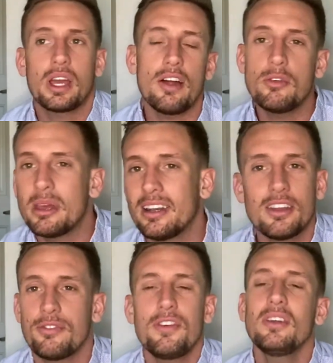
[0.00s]
government, and
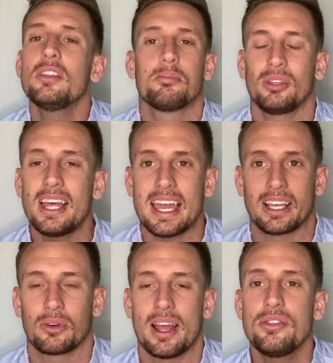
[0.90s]
you fill in the
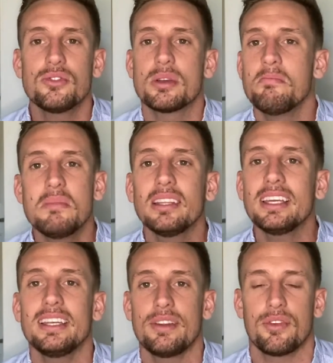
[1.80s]
blank, right? There's a
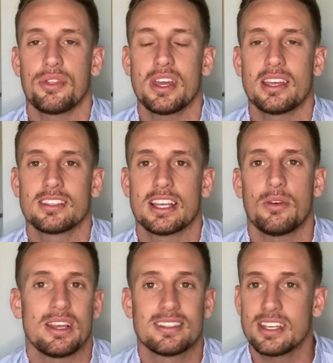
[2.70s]
million different things
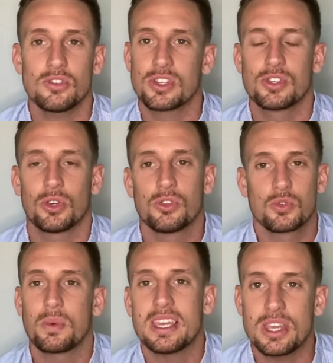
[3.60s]
that as sales
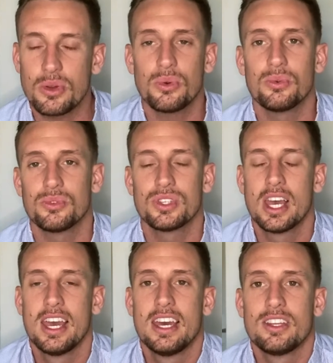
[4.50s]
consultants we use
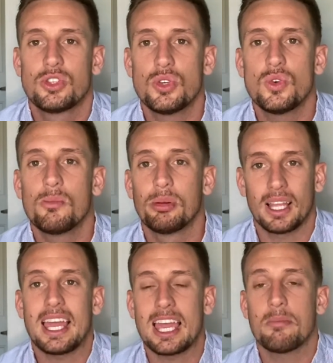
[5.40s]
to
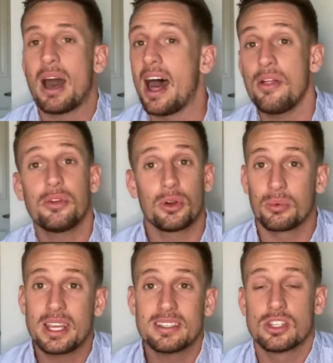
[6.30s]
blame other
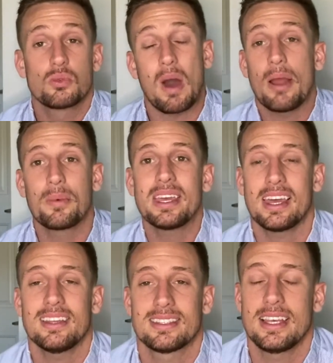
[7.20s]
reasons why we
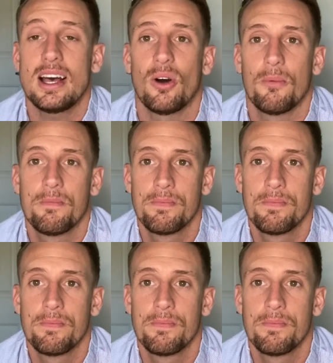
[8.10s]
can't sell.